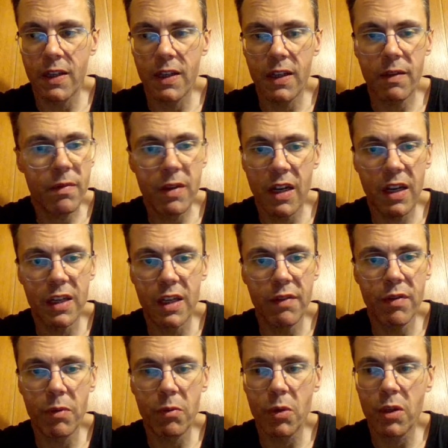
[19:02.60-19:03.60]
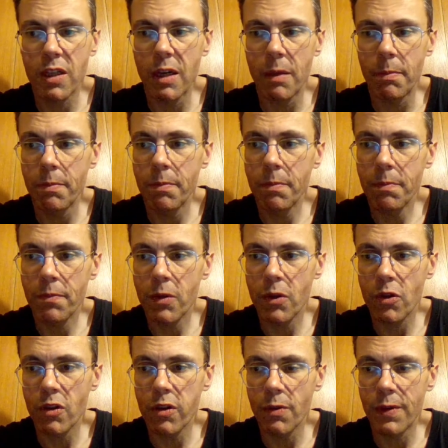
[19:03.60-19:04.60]
there, I never would come to
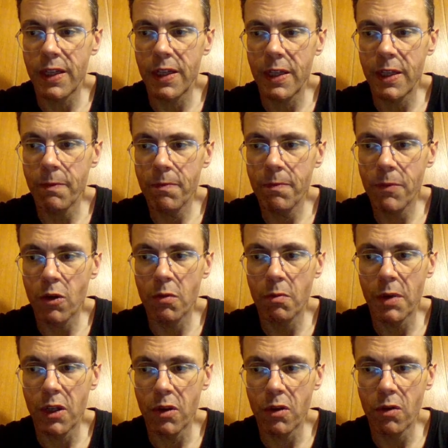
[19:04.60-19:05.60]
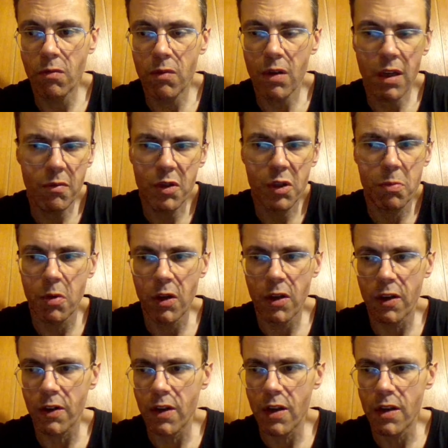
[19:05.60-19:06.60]
Slovenia on my own. I was
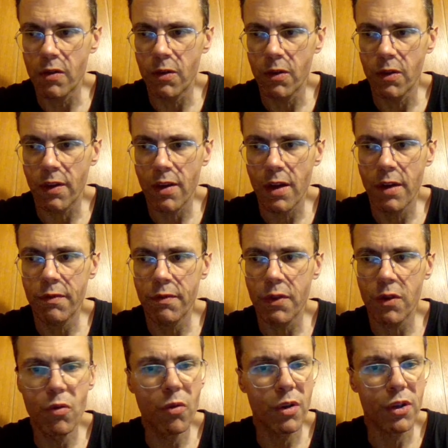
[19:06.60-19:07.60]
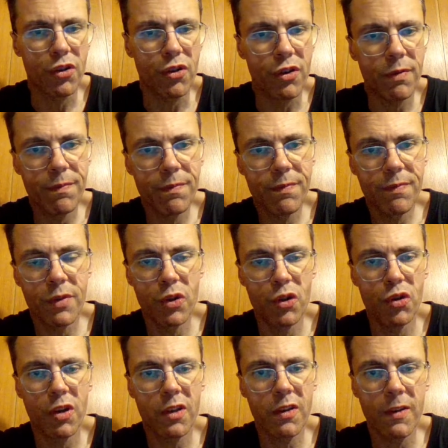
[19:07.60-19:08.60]
brought here all the time for torture,
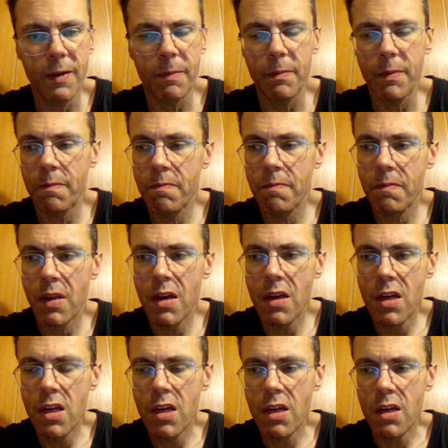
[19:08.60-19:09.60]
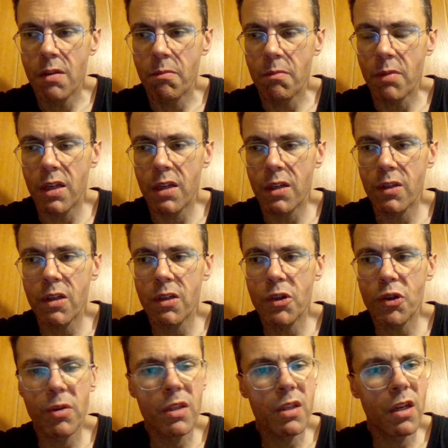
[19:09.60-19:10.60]
drugged up by the
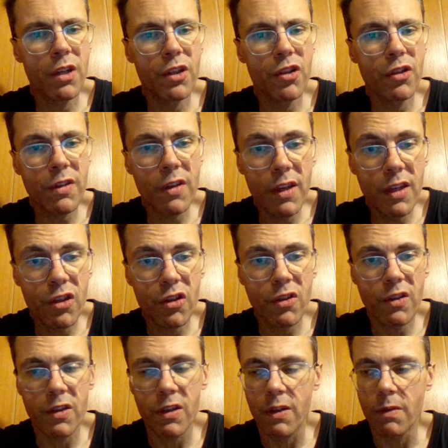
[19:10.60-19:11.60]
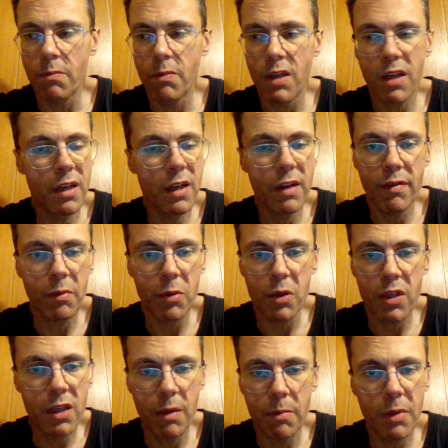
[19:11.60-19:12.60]
Central Intelligence Agency, but I never
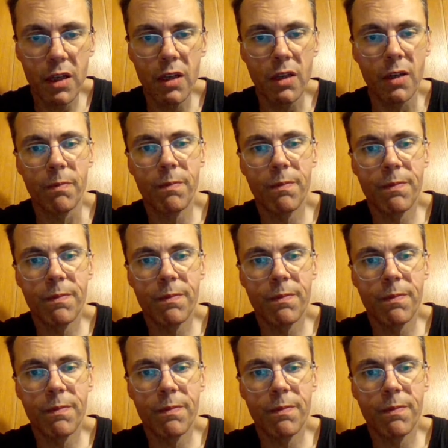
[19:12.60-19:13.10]
would come here.